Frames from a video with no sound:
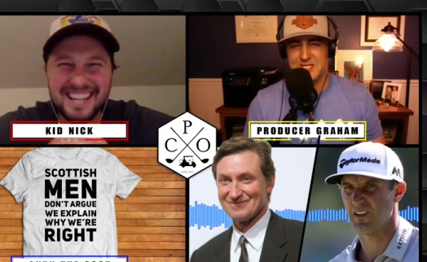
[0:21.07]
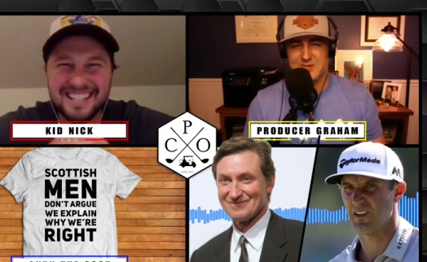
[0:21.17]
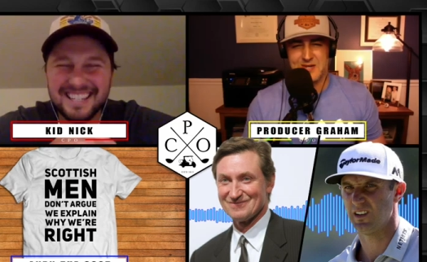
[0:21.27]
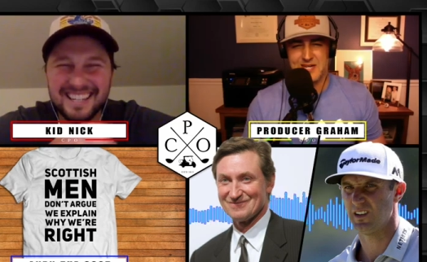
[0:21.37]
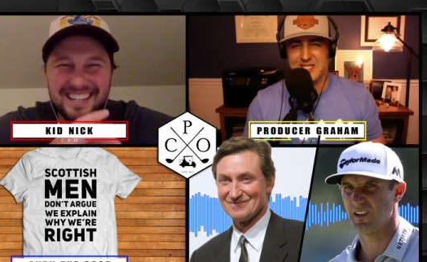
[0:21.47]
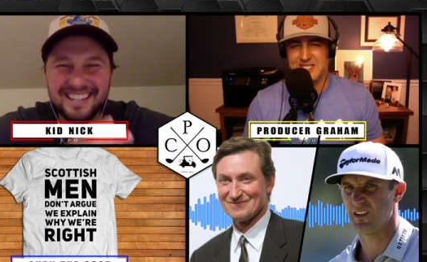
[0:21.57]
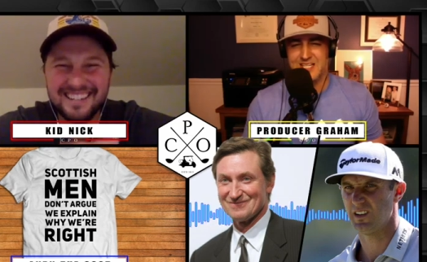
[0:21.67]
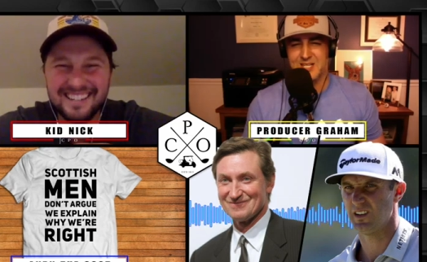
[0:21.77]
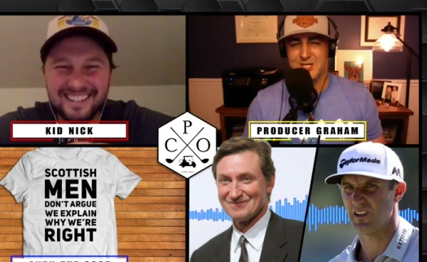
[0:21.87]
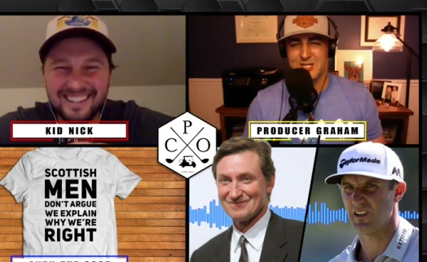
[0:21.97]
Speaker 1: sweaty no, it
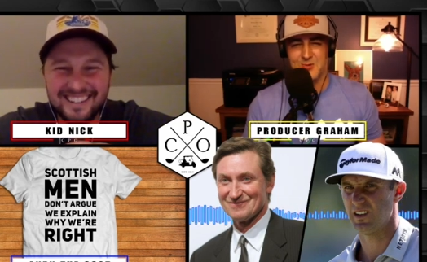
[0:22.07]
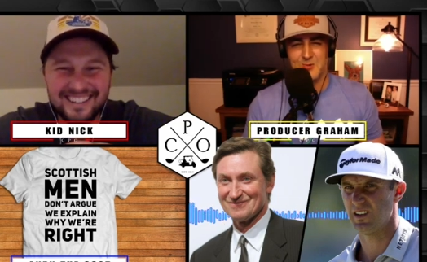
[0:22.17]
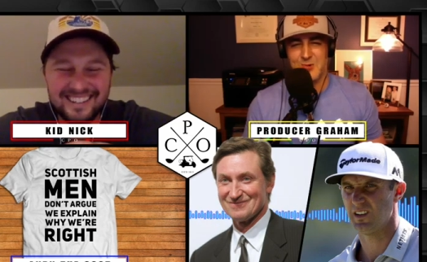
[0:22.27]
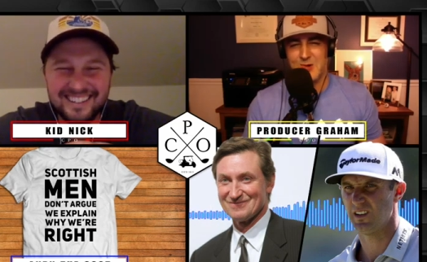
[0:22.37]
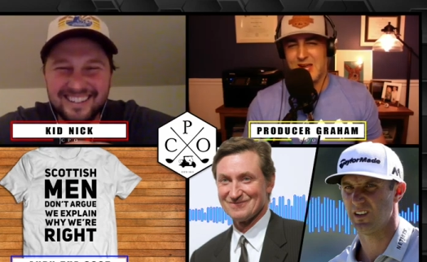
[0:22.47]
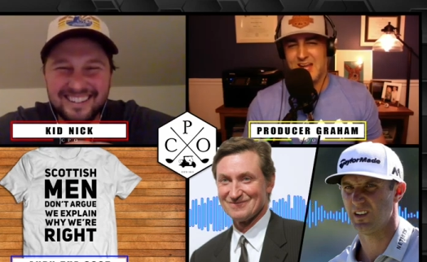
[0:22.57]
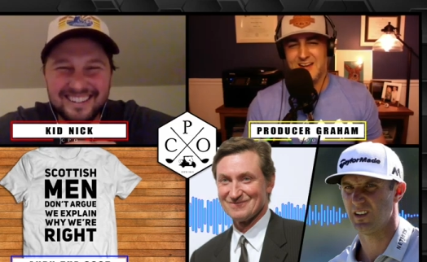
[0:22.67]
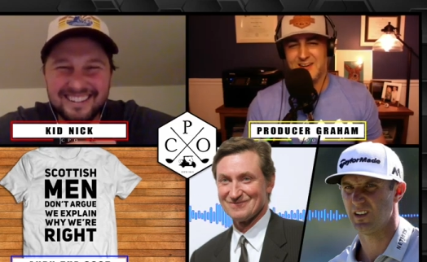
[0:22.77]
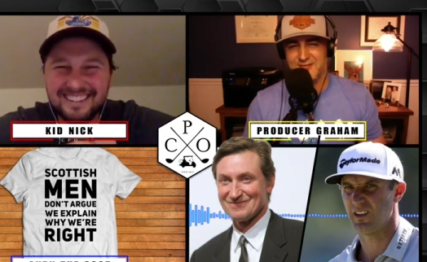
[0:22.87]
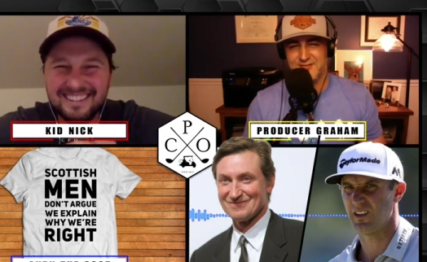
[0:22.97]
and looking right
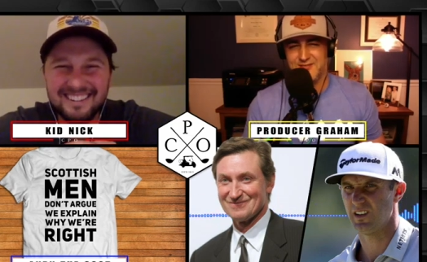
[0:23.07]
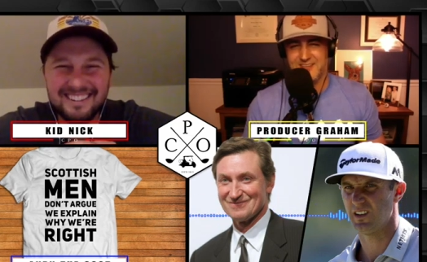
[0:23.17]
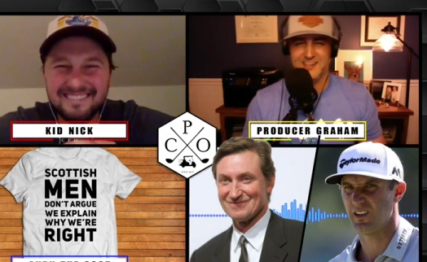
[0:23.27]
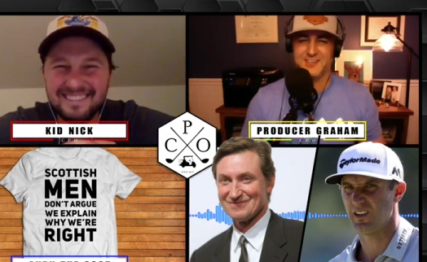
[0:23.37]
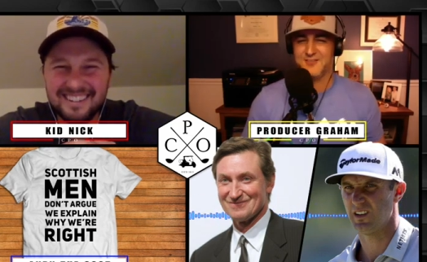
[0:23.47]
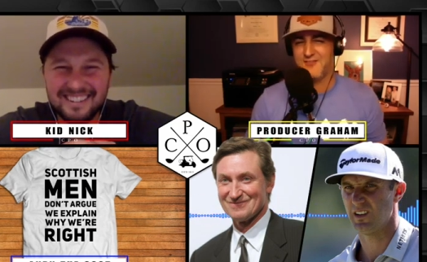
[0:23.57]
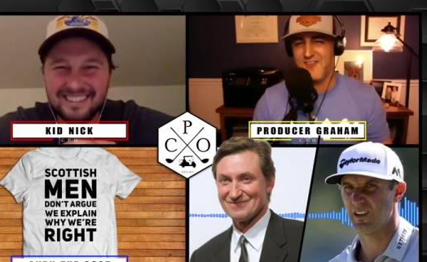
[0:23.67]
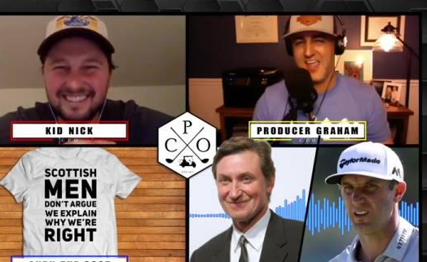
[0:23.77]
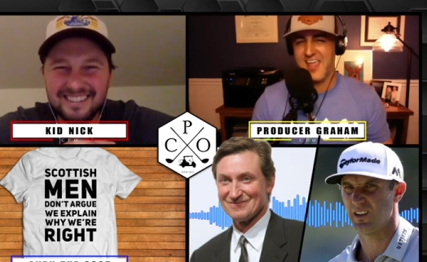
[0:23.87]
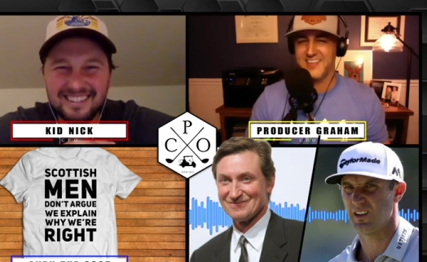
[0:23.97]
at her, at his
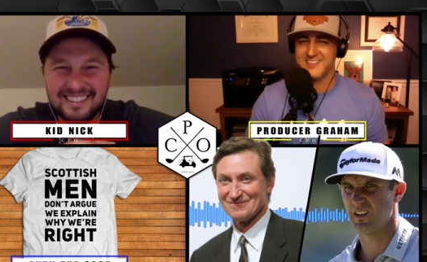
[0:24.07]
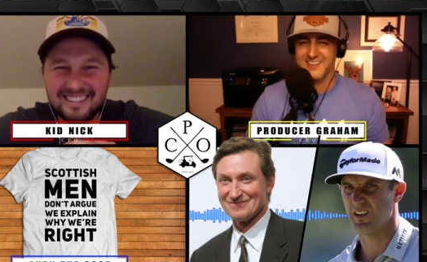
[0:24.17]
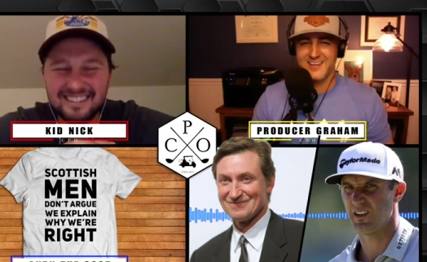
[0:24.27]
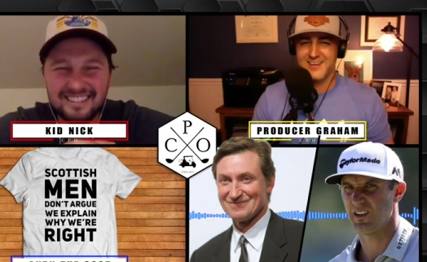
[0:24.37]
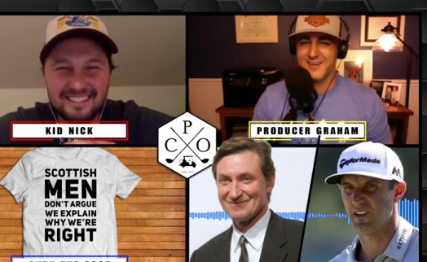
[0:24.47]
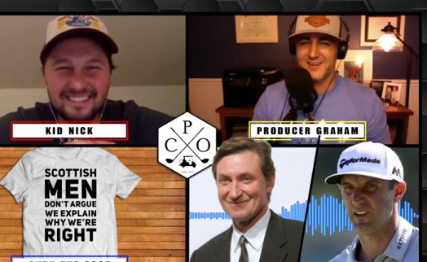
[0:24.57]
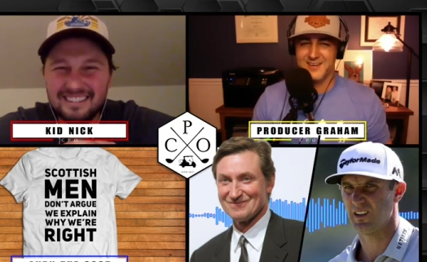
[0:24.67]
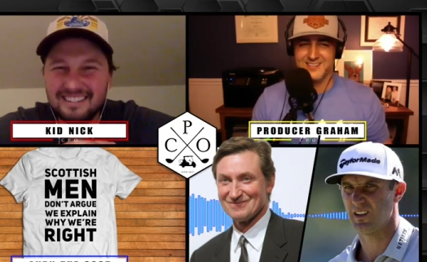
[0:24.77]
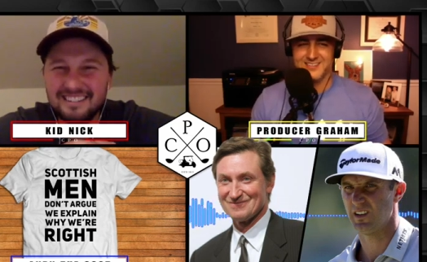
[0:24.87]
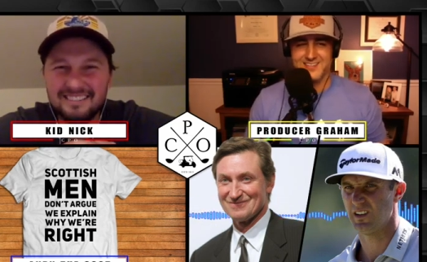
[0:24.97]
face. No, it oh,
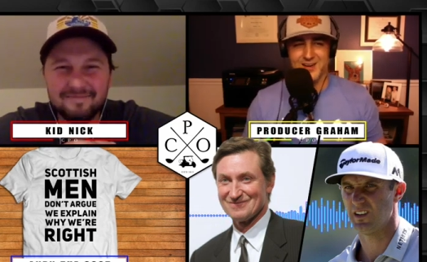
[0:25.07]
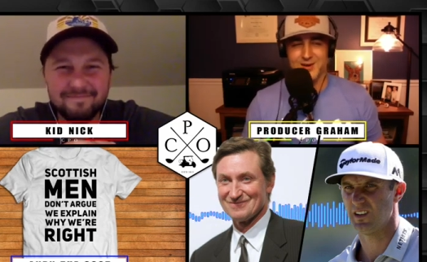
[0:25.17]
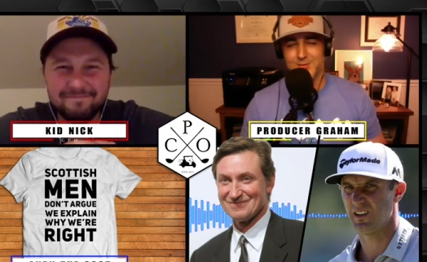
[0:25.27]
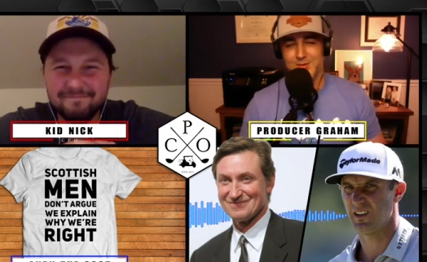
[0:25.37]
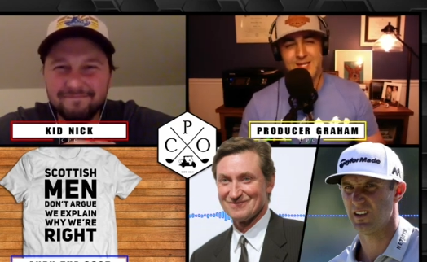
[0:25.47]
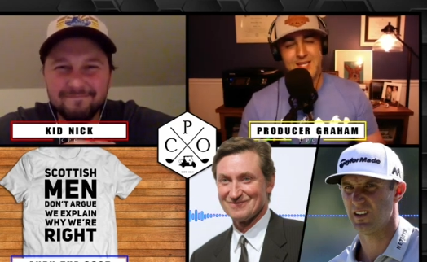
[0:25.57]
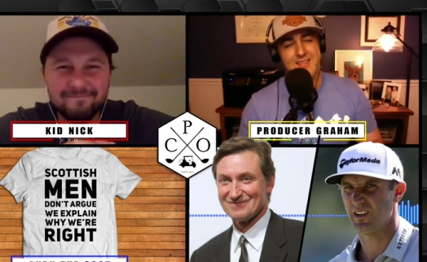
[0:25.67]
it's terrible.